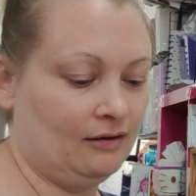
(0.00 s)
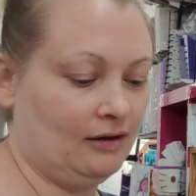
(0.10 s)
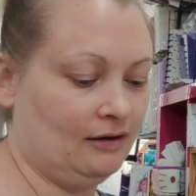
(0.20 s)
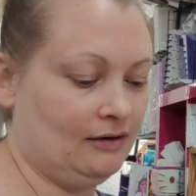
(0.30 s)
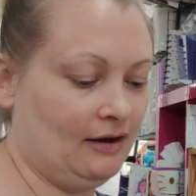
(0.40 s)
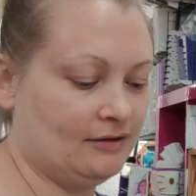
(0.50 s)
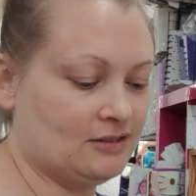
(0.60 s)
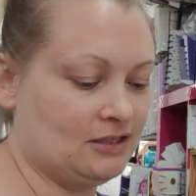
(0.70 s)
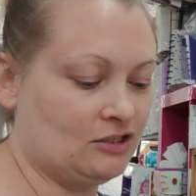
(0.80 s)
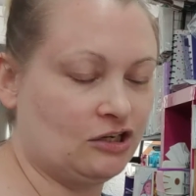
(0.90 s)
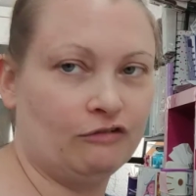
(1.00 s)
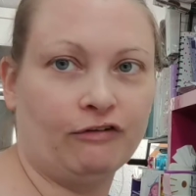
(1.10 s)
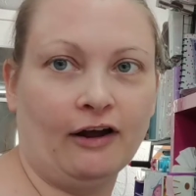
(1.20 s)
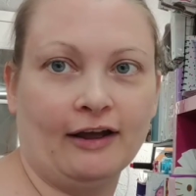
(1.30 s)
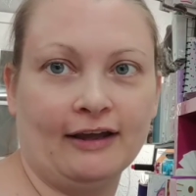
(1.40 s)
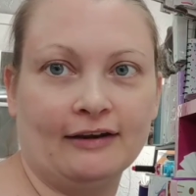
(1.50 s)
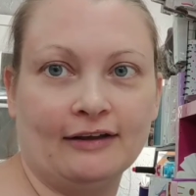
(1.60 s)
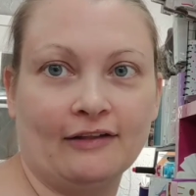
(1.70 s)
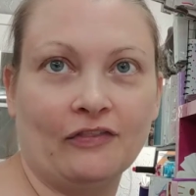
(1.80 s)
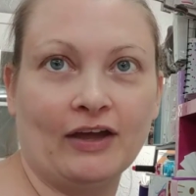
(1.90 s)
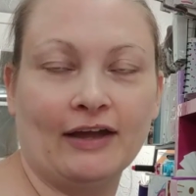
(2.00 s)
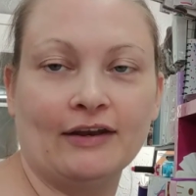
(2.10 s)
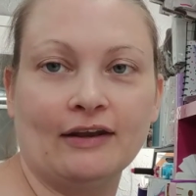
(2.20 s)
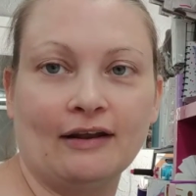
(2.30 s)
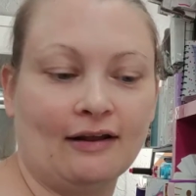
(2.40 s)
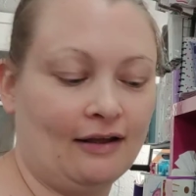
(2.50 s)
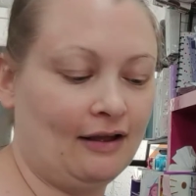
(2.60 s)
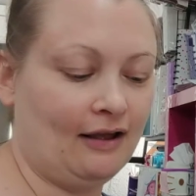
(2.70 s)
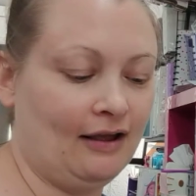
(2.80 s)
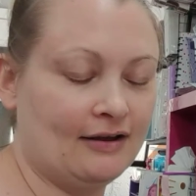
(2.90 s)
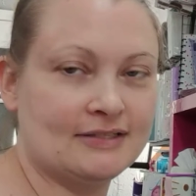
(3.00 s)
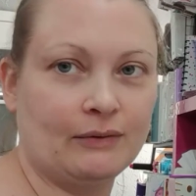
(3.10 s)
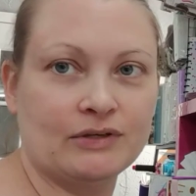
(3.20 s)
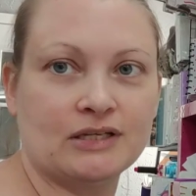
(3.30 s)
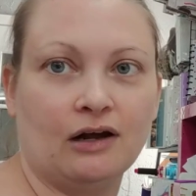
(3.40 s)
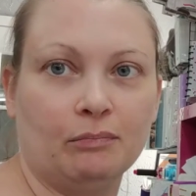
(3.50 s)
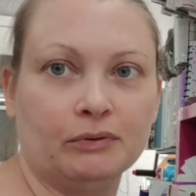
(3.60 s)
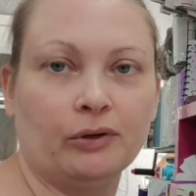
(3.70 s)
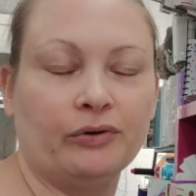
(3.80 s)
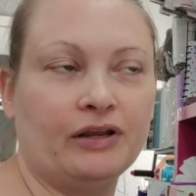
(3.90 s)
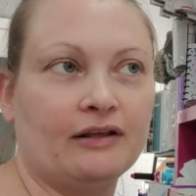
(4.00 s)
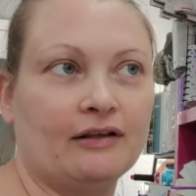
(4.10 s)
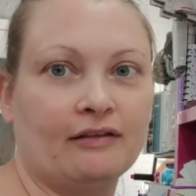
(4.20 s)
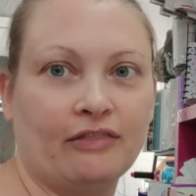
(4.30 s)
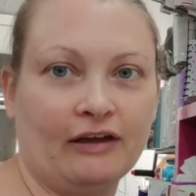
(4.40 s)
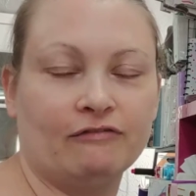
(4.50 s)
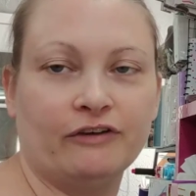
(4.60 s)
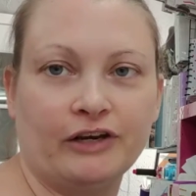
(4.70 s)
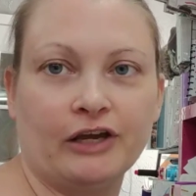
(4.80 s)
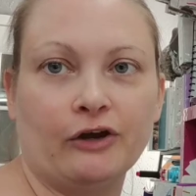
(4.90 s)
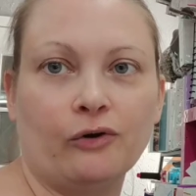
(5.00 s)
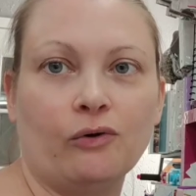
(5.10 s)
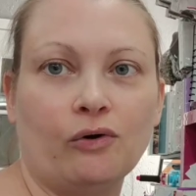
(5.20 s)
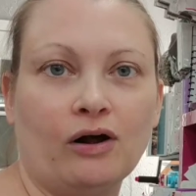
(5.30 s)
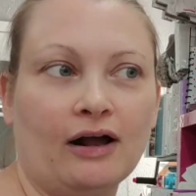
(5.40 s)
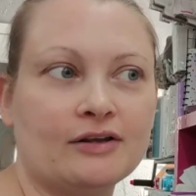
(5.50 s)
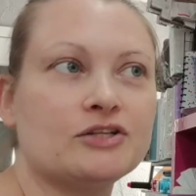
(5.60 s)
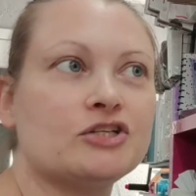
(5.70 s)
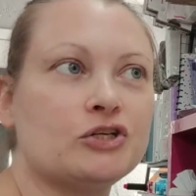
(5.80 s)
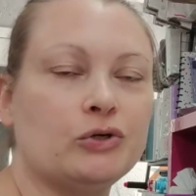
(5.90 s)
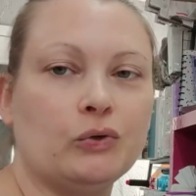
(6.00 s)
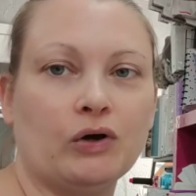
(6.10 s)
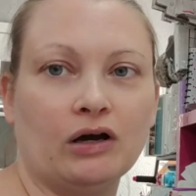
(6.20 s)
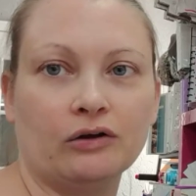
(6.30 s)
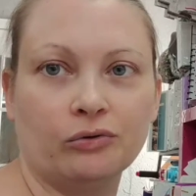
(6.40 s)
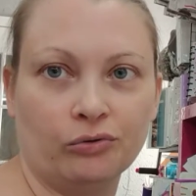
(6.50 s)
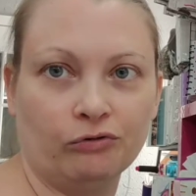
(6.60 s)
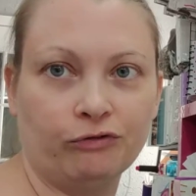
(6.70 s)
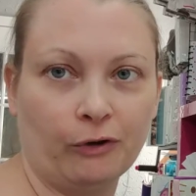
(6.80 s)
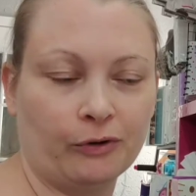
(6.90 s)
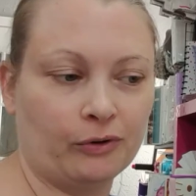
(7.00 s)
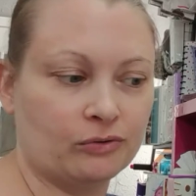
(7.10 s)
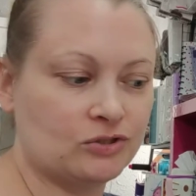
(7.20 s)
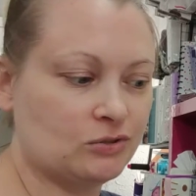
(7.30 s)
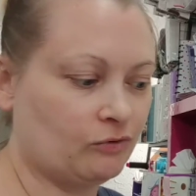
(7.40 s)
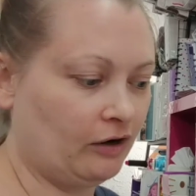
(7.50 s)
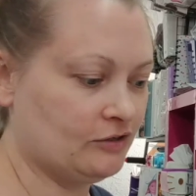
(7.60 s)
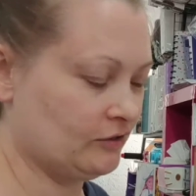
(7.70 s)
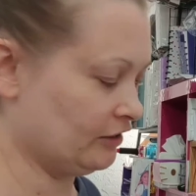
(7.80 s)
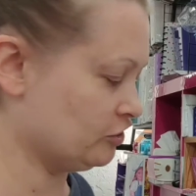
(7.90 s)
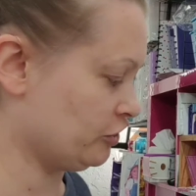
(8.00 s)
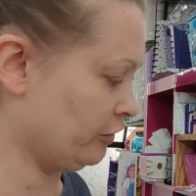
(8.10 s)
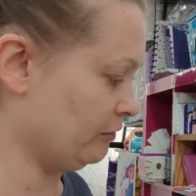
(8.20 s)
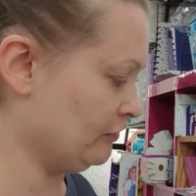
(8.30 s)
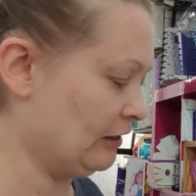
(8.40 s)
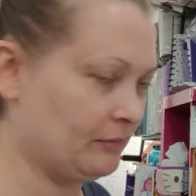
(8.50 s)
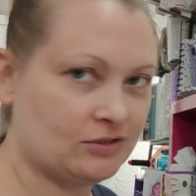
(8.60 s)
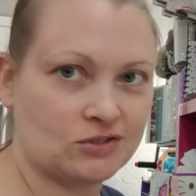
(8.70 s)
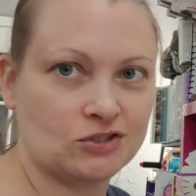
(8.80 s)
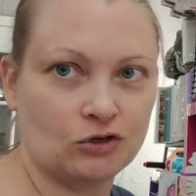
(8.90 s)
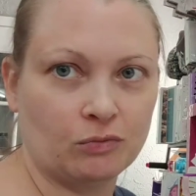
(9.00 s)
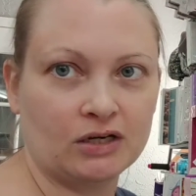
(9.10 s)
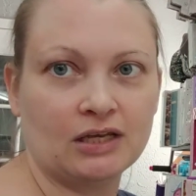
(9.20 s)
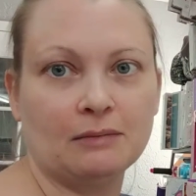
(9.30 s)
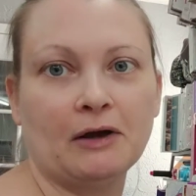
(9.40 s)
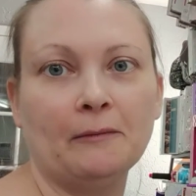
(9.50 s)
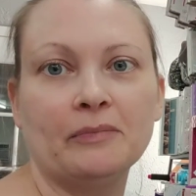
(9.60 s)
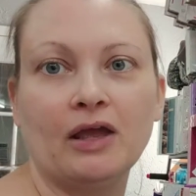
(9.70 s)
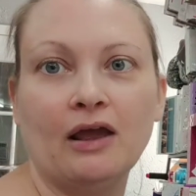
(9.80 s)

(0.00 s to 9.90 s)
And yeah, it stitched it fine, and then as I was uploading that video onto Google Photos, so I could share it with them because it's too big to email,